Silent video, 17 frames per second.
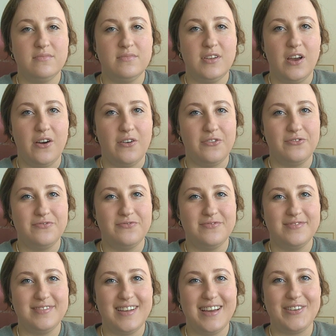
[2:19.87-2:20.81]
no,
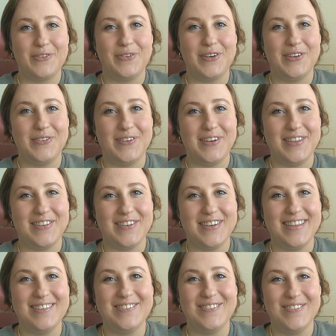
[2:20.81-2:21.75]
not 2023.